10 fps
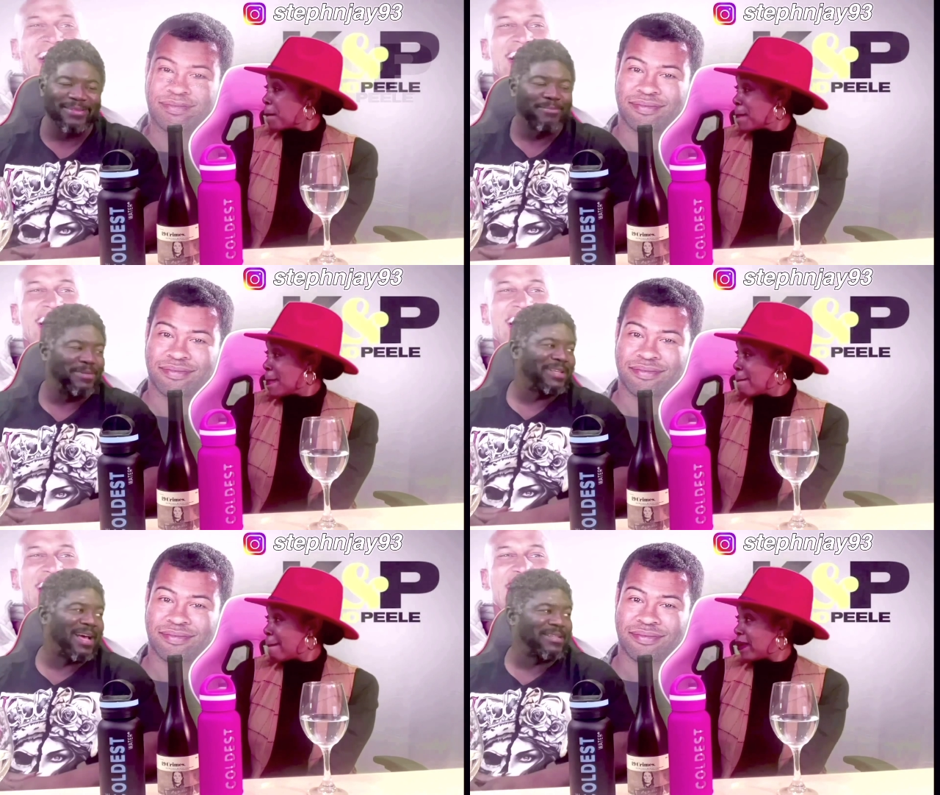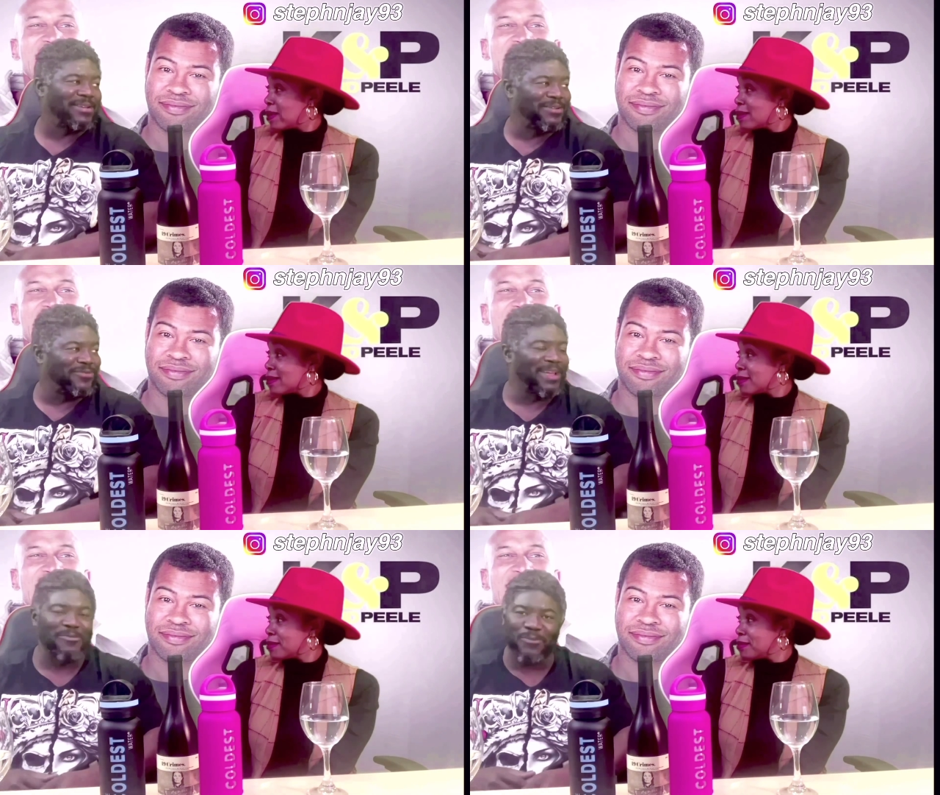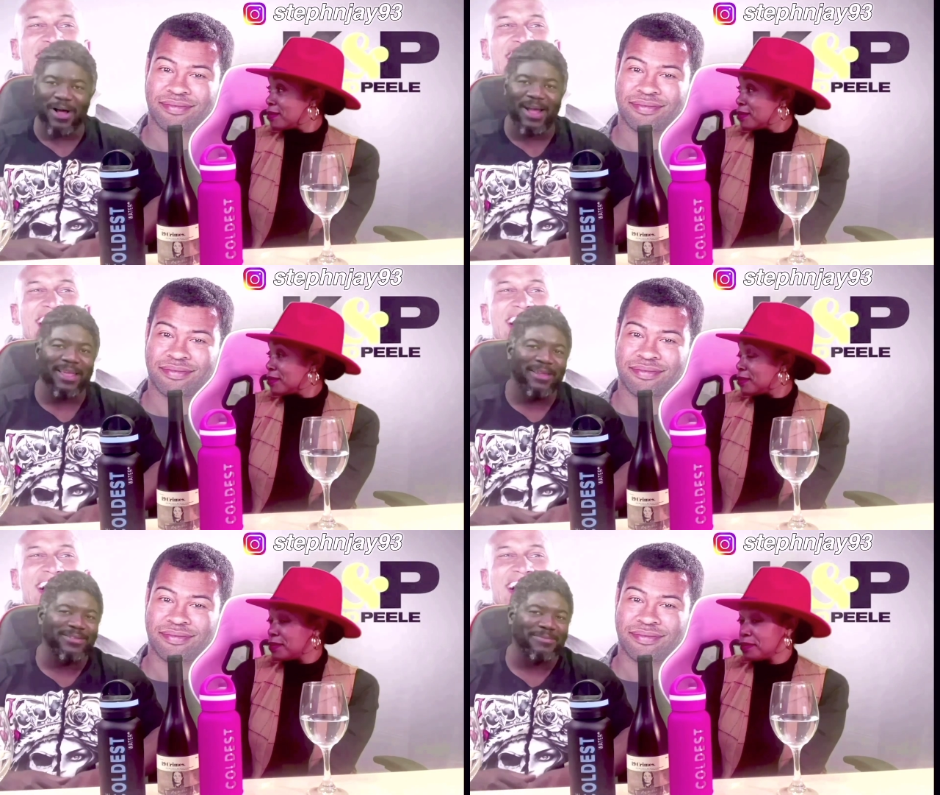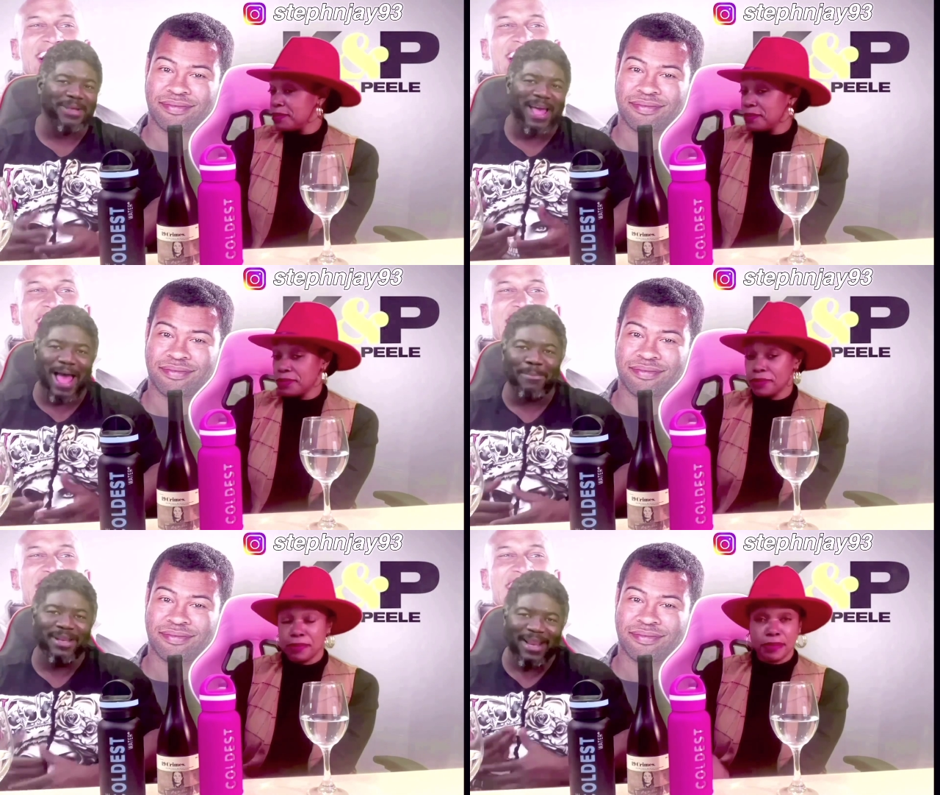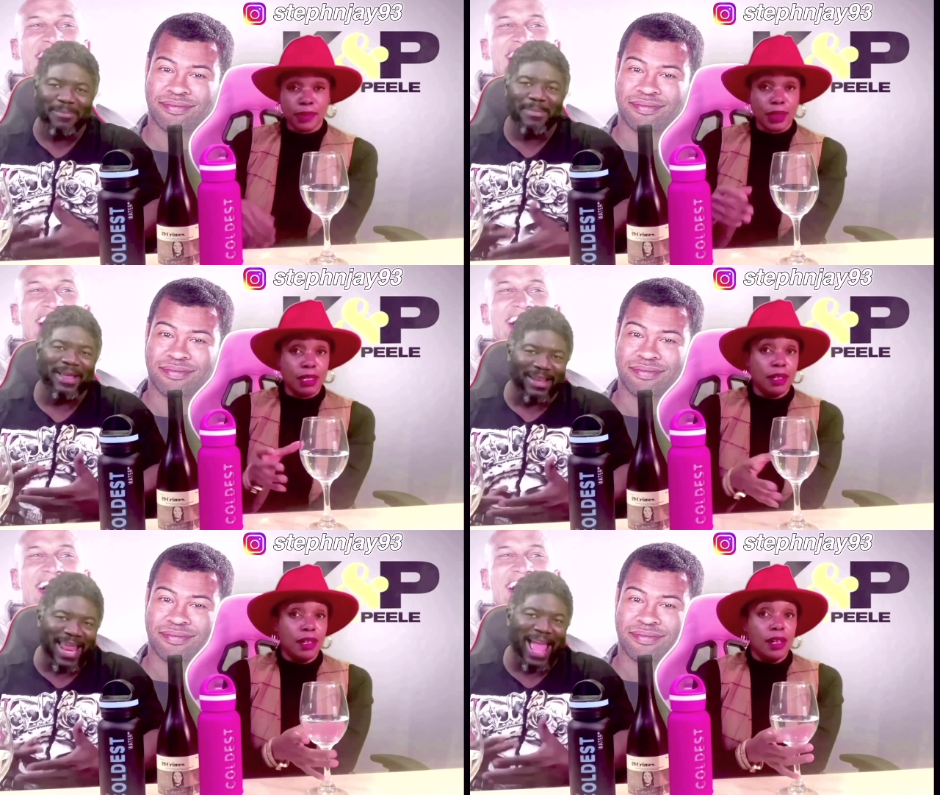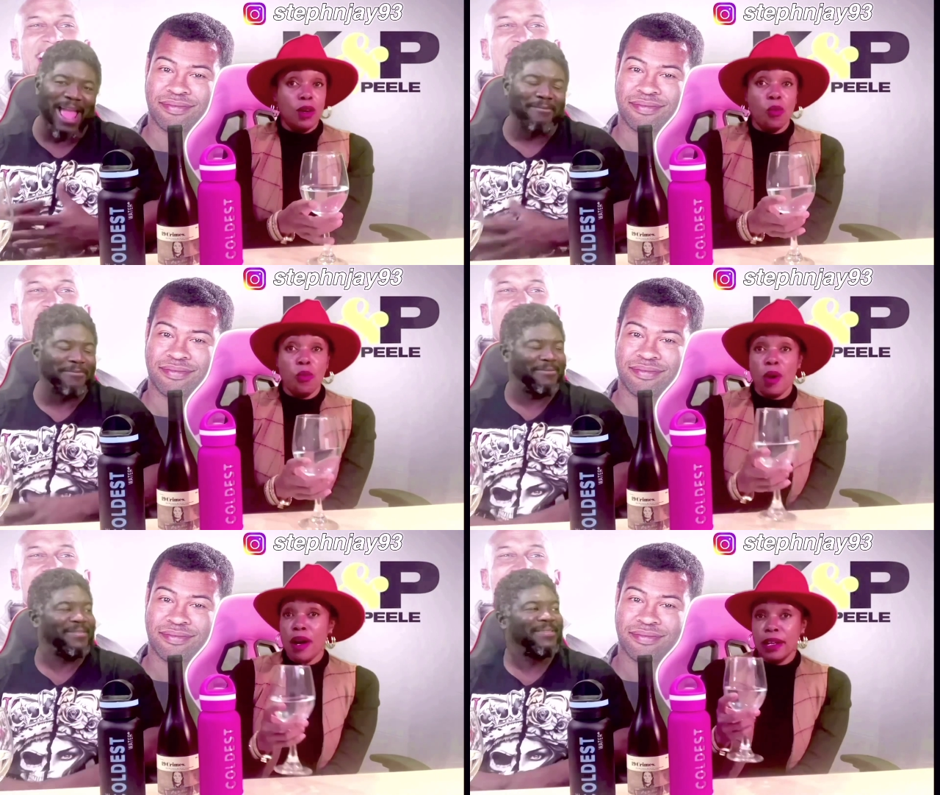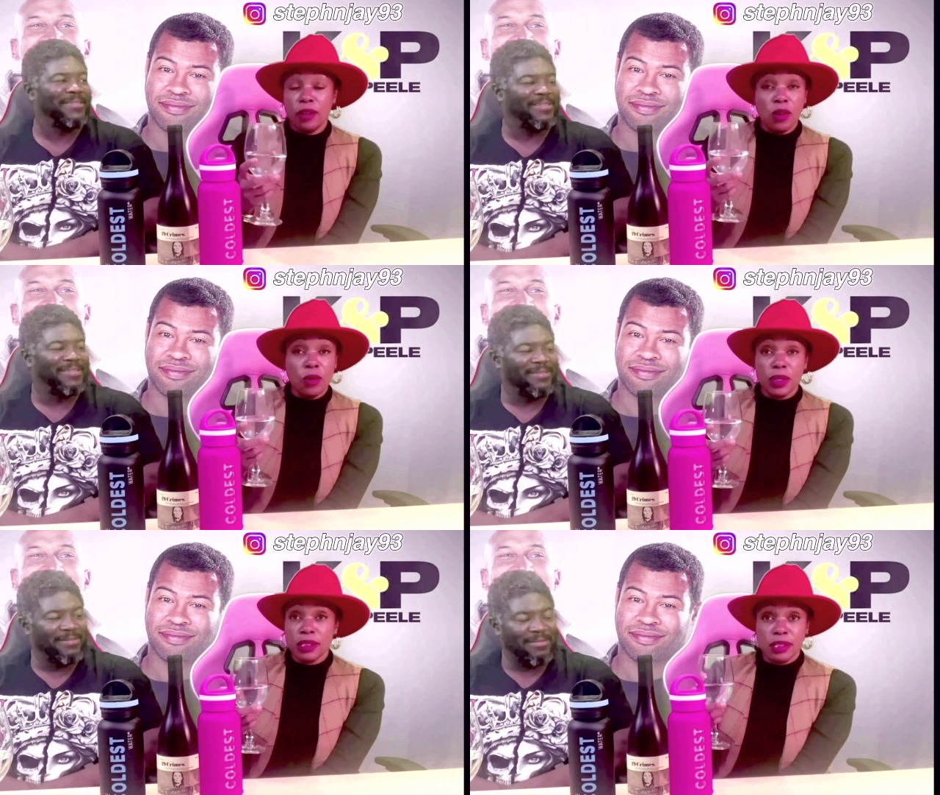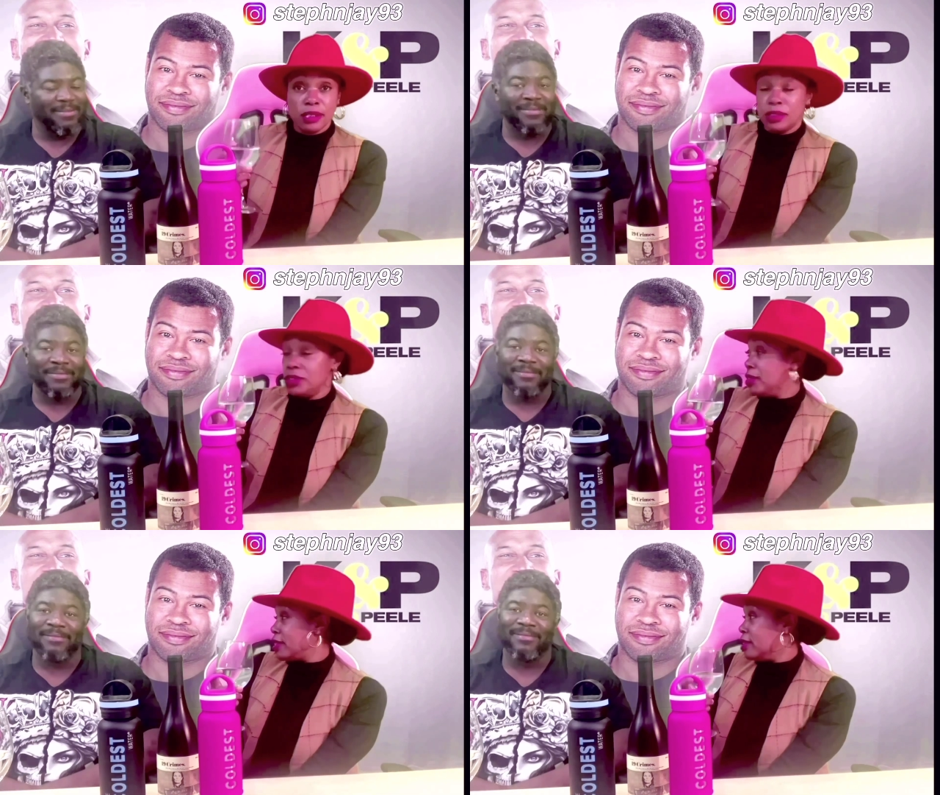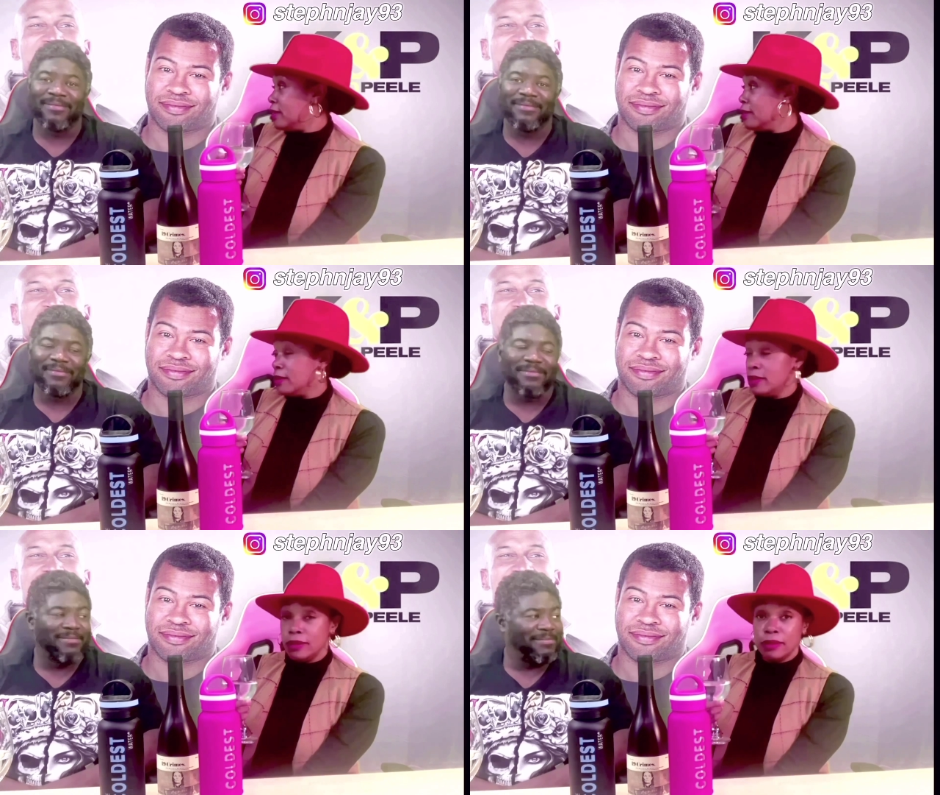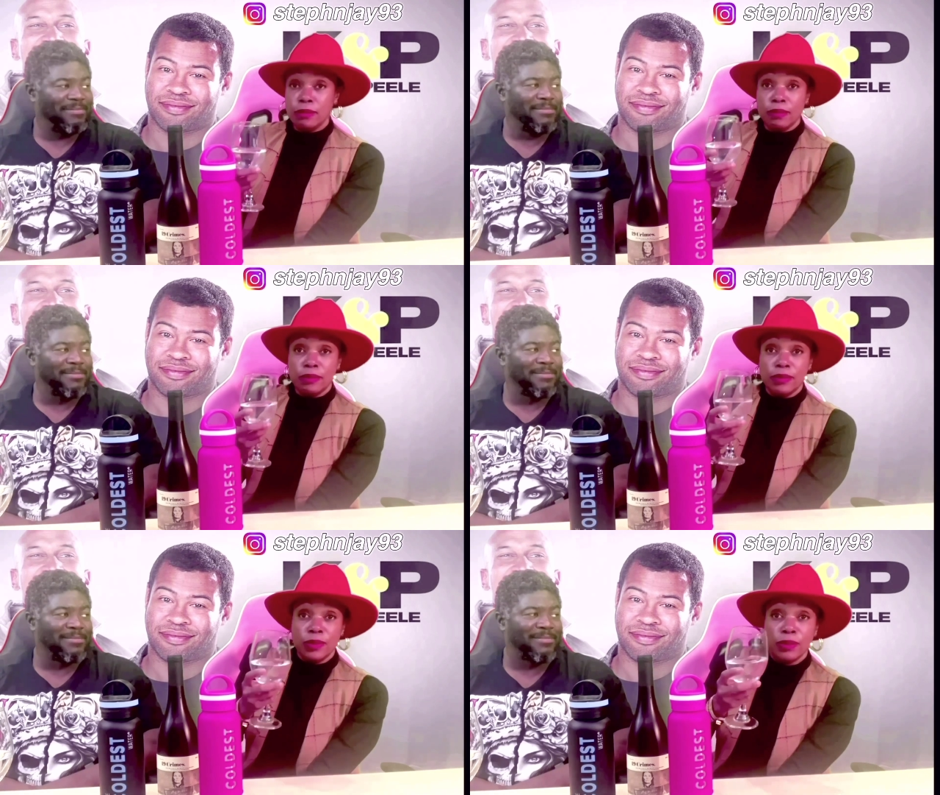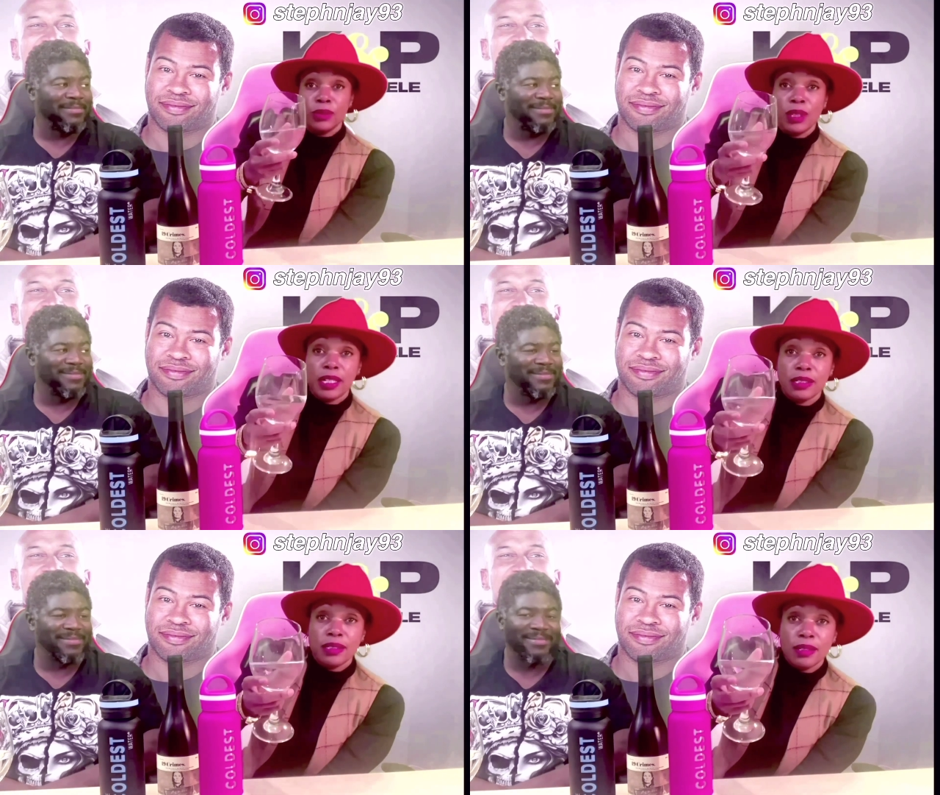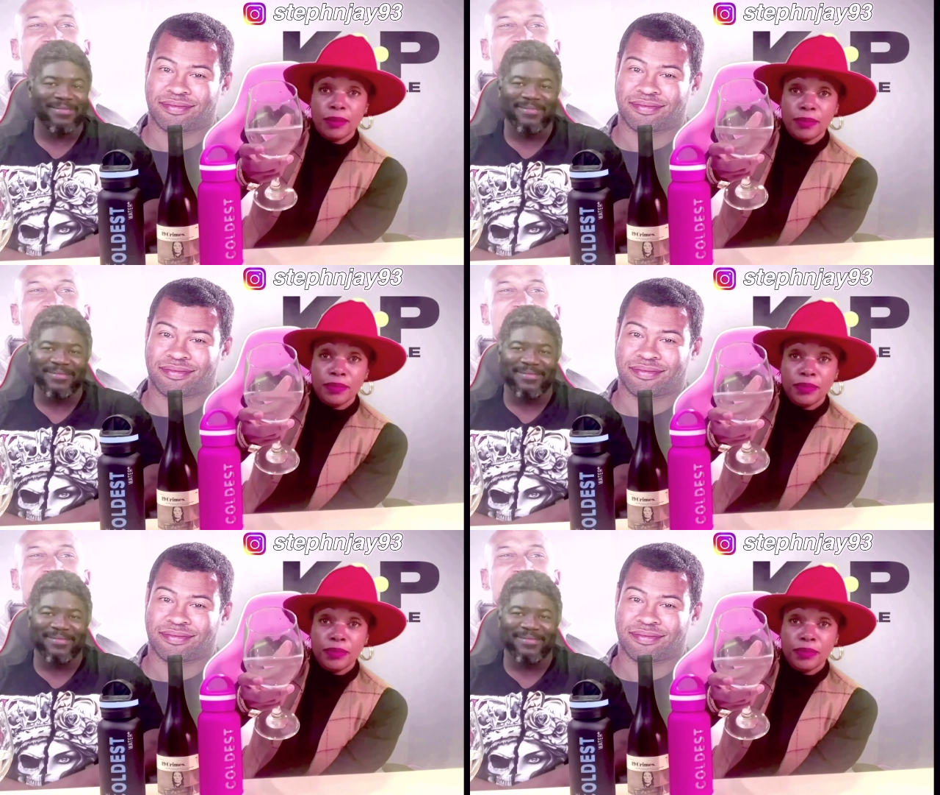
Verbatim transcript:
Speaker 1: Besides her drinking wine, get us comedy that'll make her laugh.
Speaker 2: Wine always does the trick, though. Mm. Mm. Would you like some?